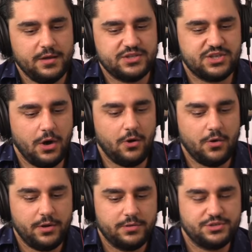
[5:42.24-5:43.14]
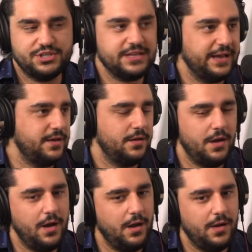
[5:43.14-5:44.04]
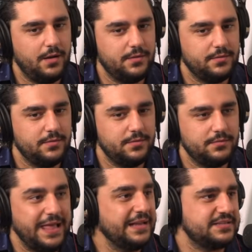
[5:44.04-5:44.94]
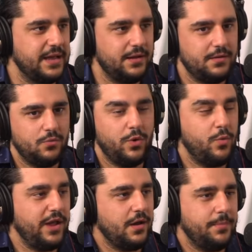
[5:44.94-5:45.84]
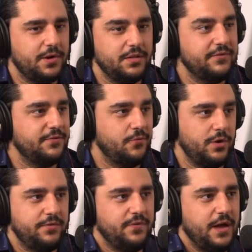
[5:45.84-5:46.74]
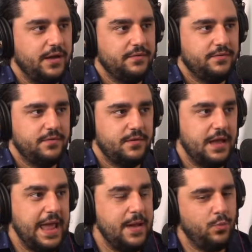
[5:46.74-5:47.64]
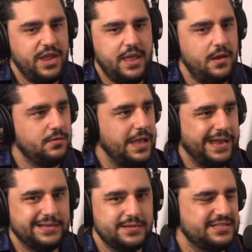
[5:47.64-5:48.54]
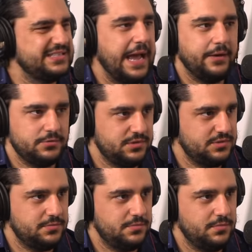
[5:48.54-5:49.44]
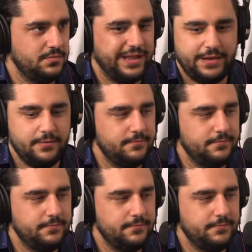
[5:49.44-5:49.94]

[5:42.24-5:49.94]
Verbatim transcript: So she's like, uh, last night we wake up at eleven forty five and we hear like sounds like